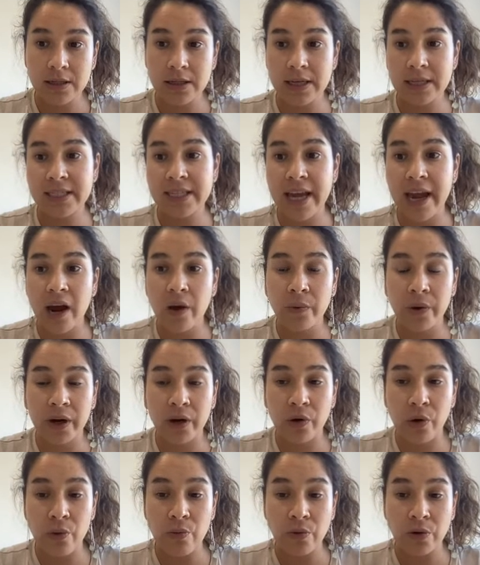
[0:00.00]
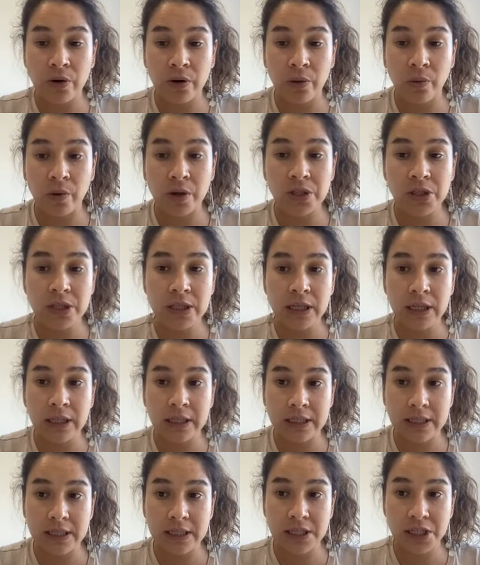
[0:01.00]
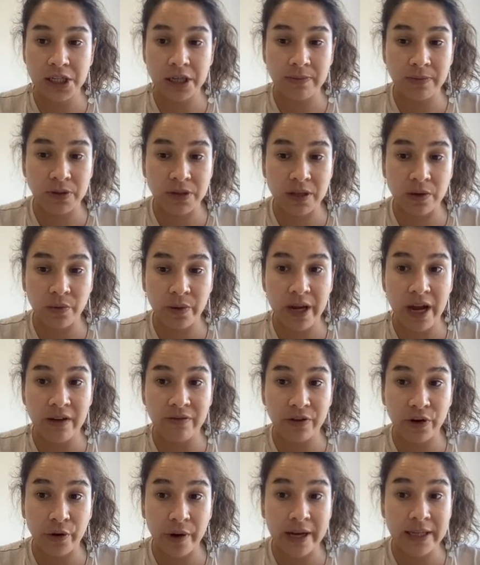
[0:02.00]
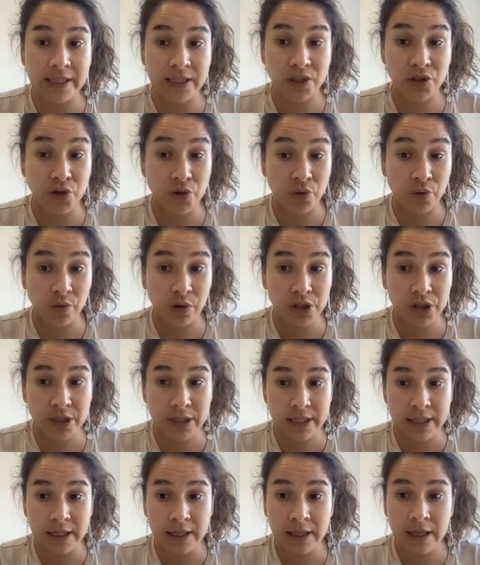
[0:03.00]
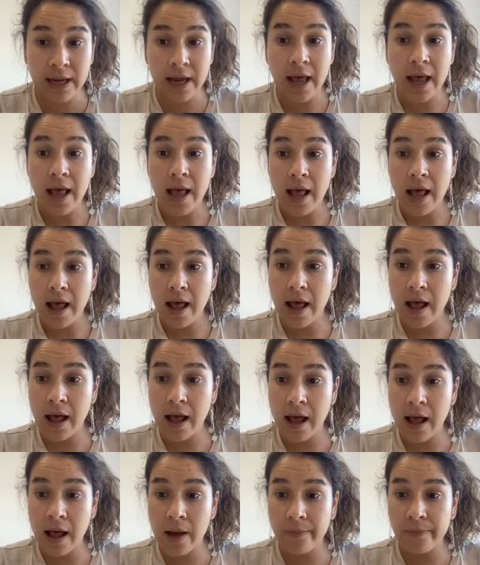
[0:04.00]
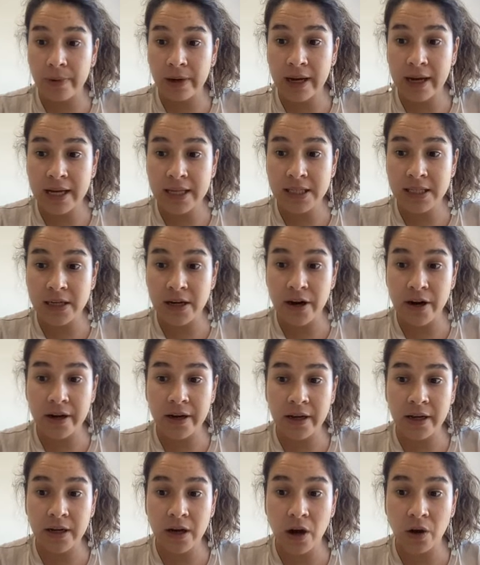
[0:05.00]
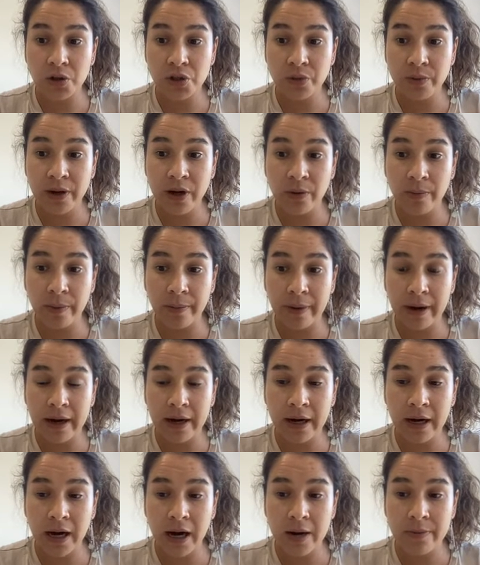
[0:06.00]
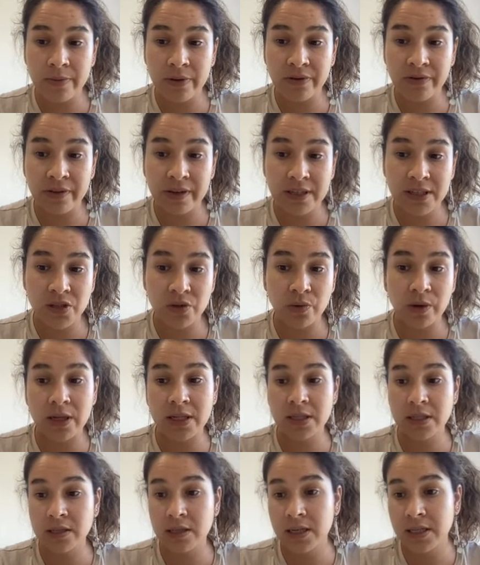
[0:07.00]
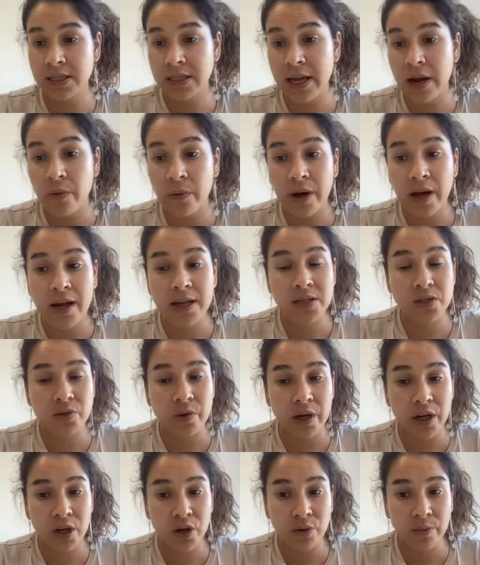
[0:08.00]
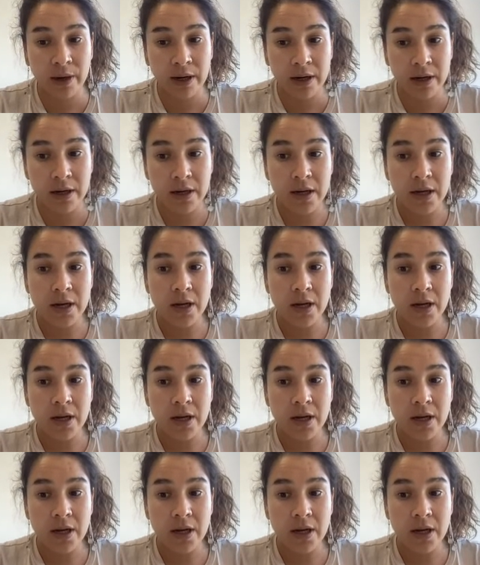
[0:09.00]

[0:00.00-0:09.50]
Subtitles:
let's say I want to go more on WOZTELL. It's a chatbot that we have created through WOZTELL. Plans, learning, how to become a partner. I prefer to ask, let's say I want to ask to a human.